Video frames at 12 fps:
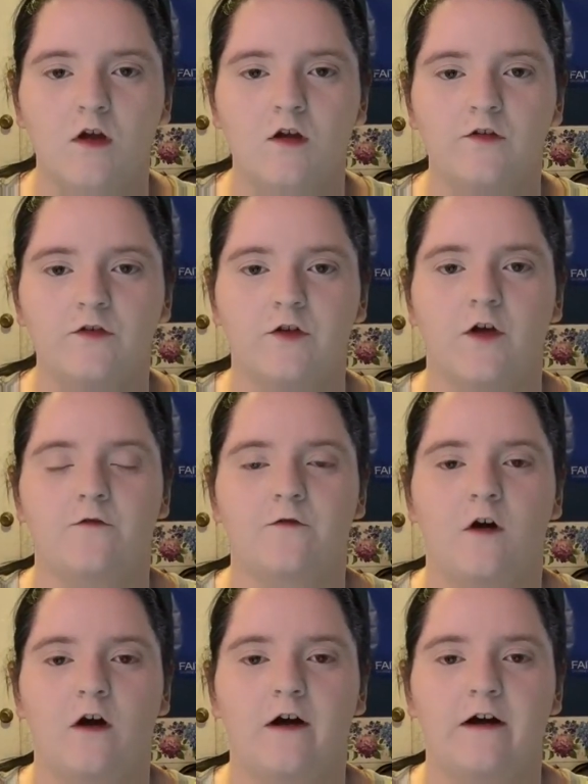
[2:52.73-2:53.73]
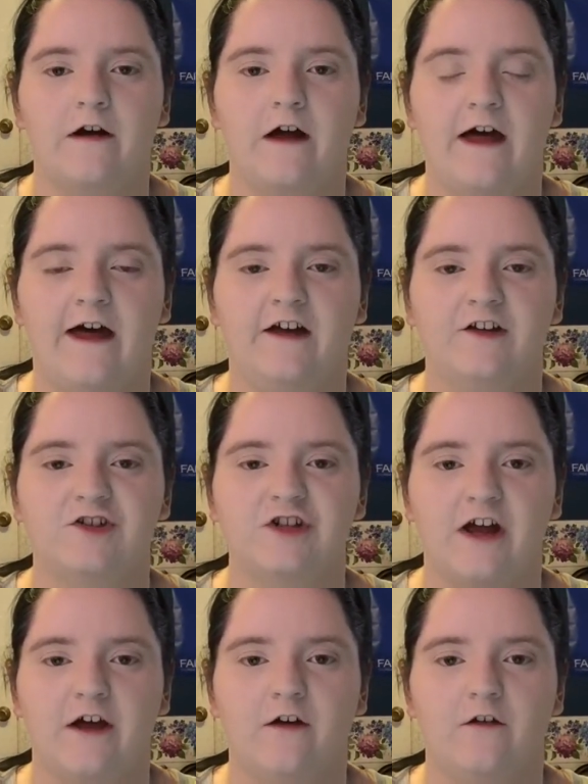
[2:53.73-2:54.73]
So for our
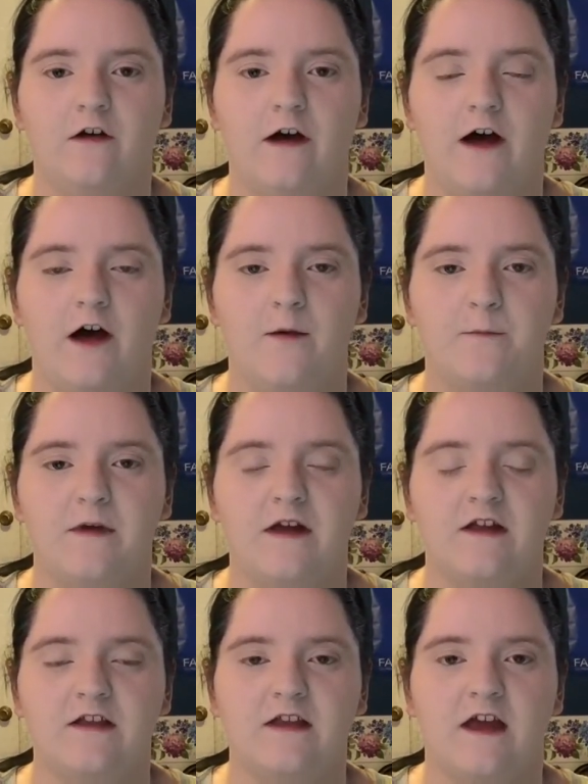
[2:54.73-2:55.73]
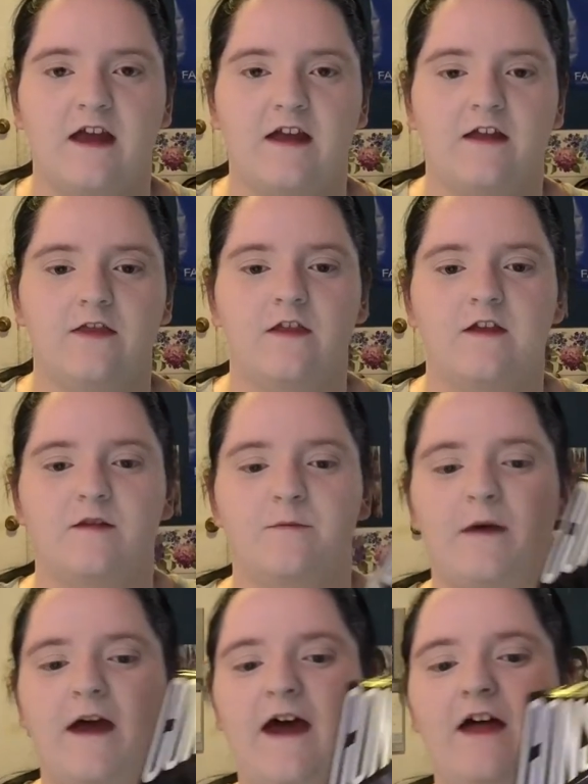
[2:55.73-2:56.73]
eyeshadow, I'll be taking this
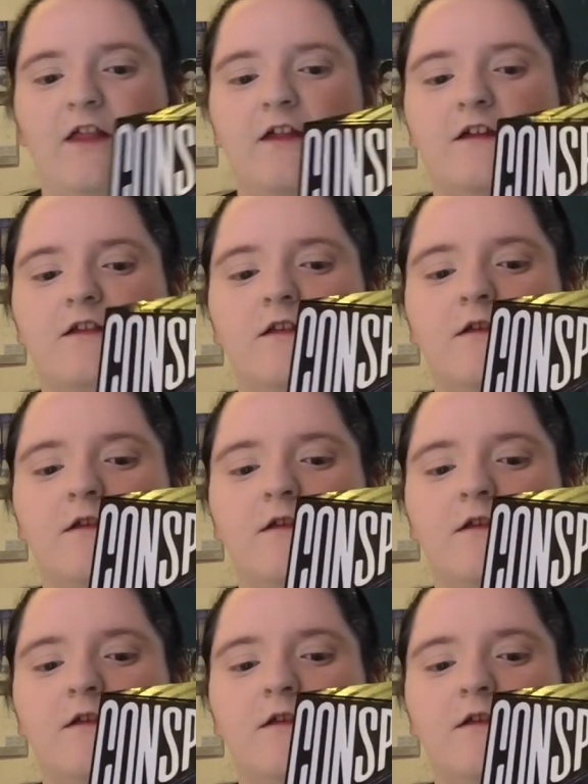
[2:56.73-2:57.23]
palette,